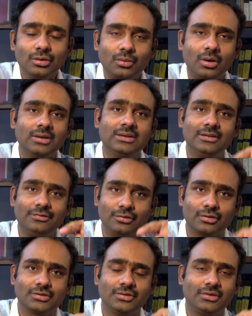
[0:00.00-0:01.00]
what the
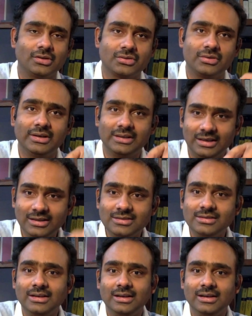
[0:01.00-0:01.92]
force of constraint is